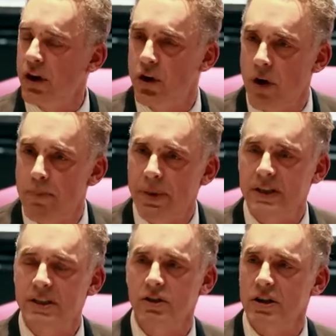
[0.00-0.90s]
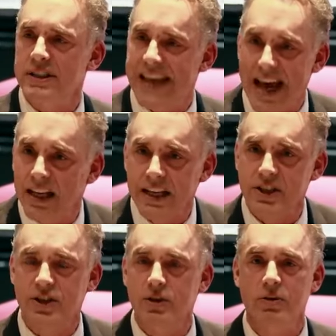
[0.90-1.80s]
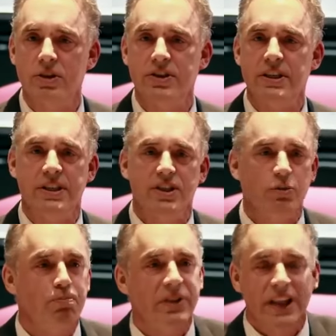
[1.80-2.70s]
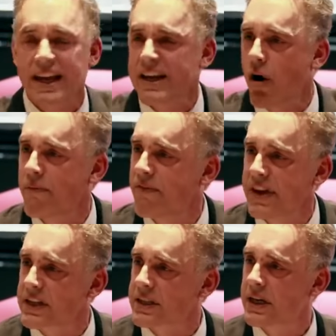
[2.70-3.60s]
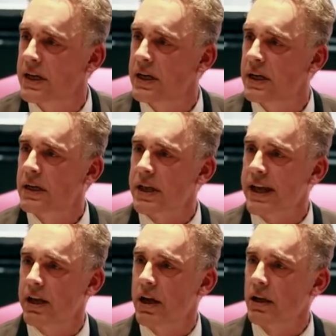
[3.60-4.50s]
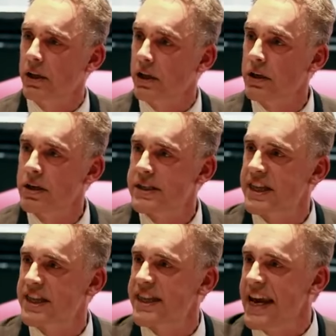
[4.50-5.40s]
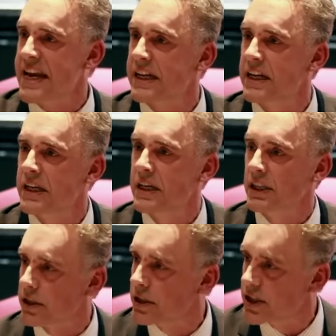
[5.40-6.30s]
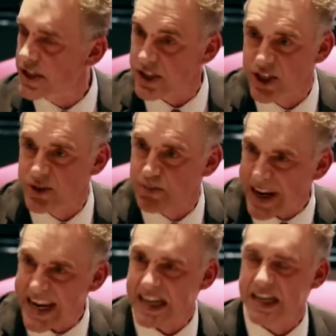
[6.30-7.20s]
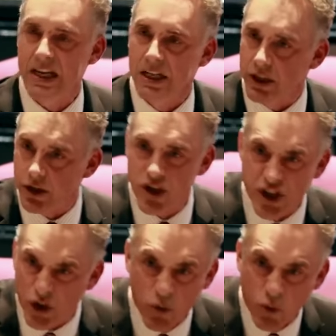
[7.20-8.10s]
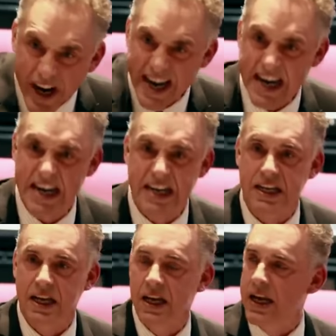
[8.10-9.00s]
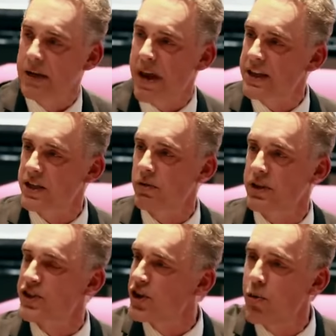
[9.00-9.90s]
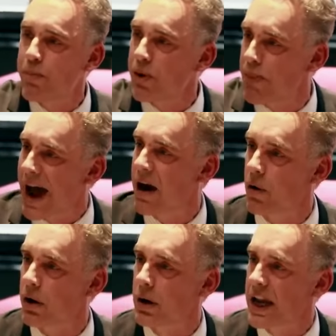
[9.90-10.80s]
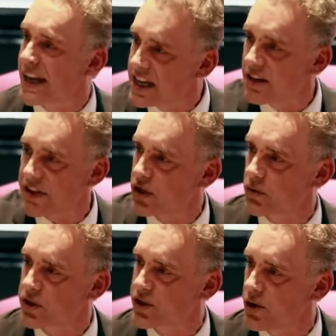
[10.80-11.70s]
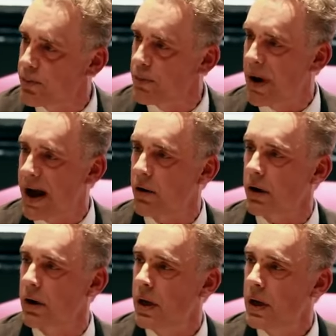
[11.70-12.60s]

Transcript: And they're mm. corrupt because they're not telling students this. It's so bloody obvious. It's like, learn to think, learn to speak, learn to read. It makes you a superpower, an individual superpower.